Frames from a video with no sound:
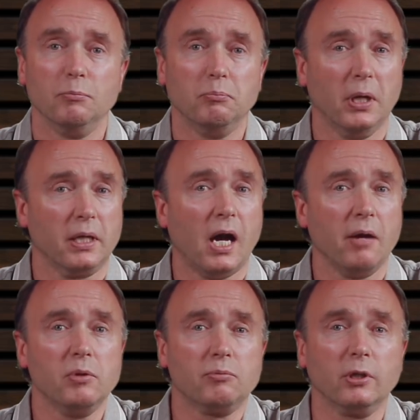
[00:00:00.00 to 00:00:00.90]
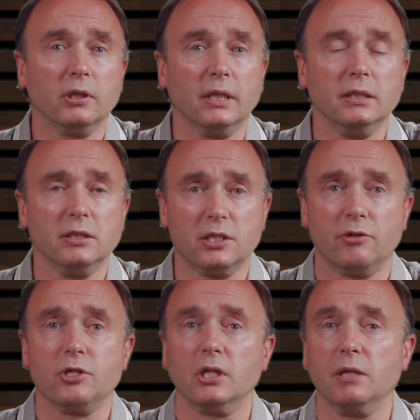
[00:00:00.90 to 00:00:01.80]
But I would really
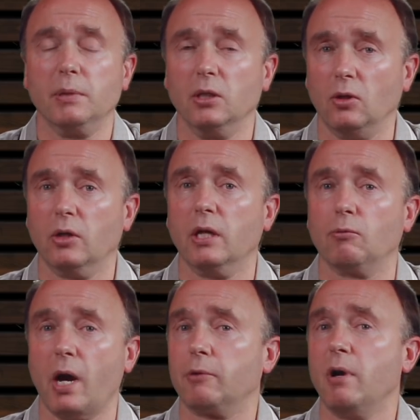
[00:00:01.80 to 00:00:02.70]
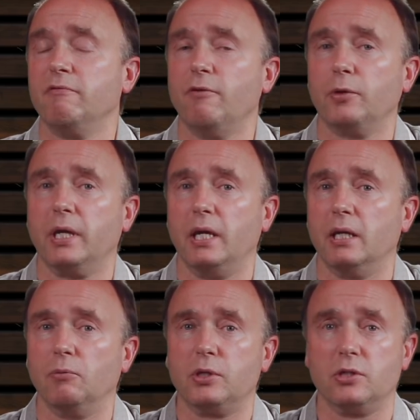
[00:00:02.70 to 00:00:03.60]
seriously be looking right around
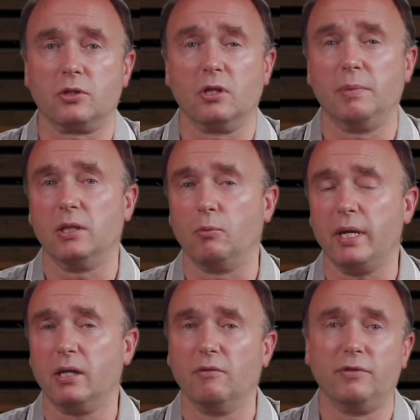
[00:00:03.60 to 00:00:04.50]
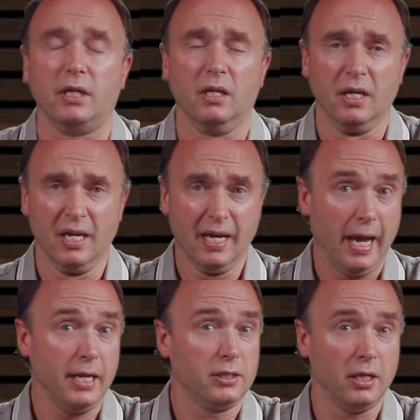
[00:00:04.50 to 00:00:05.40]
Photokina, which is going to be the week of the
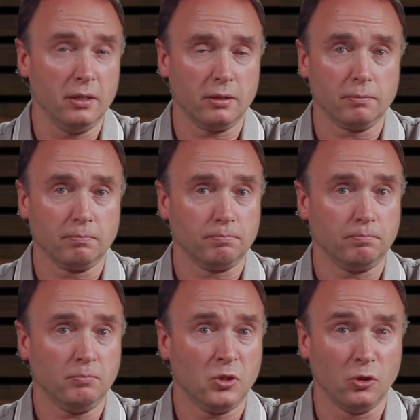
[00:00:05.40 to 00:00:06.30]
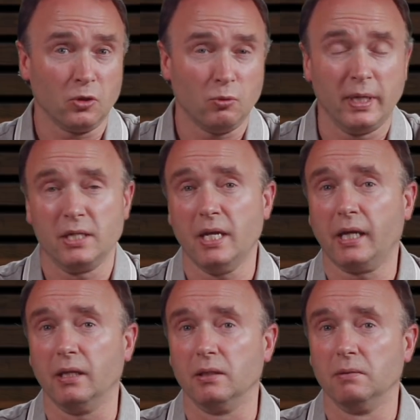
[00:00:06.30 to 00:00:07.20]
18th to the
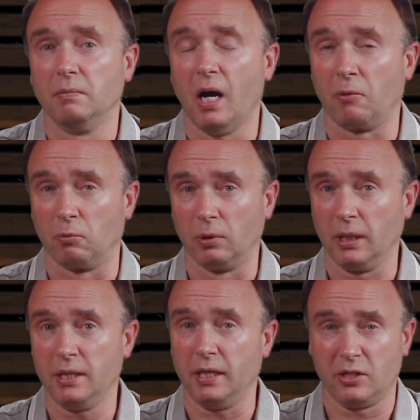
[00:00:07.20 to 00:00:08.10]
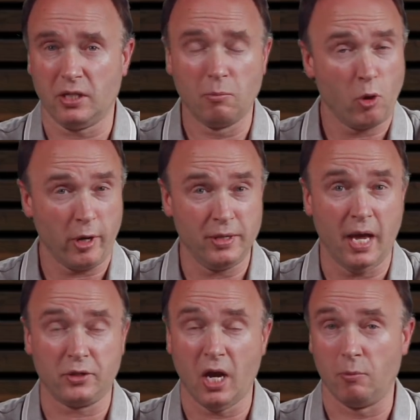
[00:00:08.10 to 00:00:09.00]
22nd. I really think somewhere in
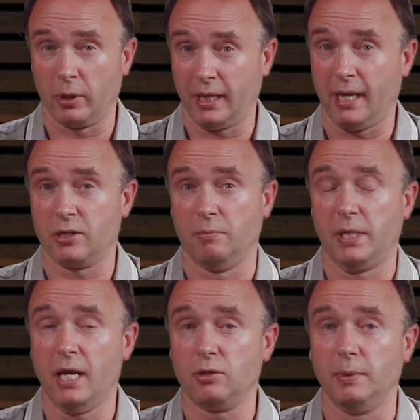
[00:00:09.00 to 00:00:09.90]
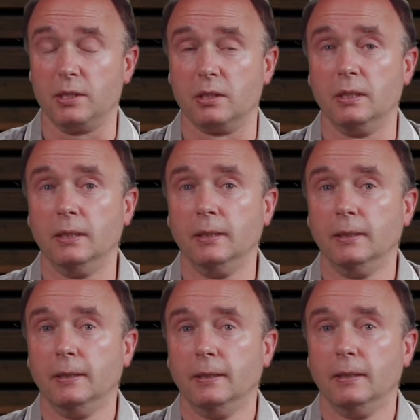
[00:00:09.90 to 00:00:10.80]
that time we're going to get some announcements.
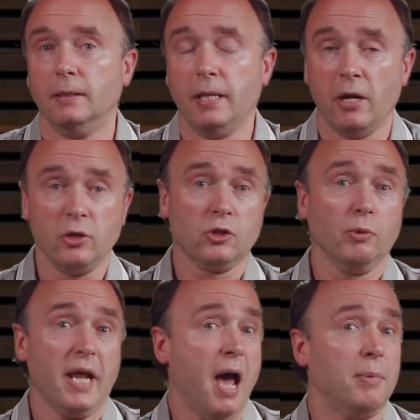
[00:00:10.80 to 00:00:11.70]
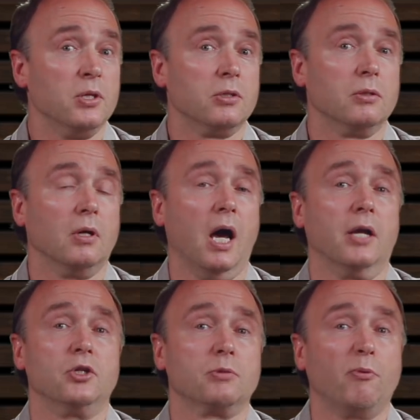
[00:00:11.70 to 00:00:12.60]
Now, usually what happens
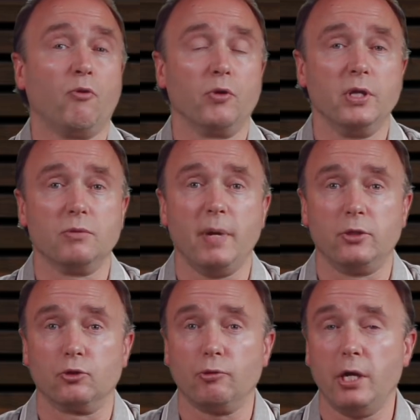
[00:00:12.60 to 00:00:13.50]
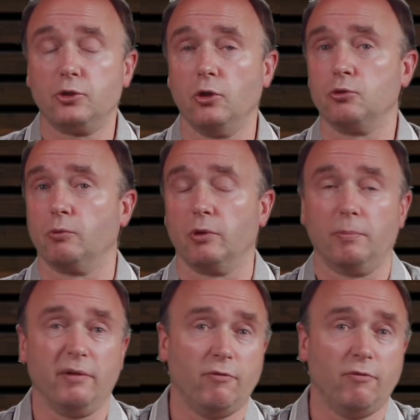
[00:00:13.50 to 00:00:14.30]
just before these major trade shows, whether it be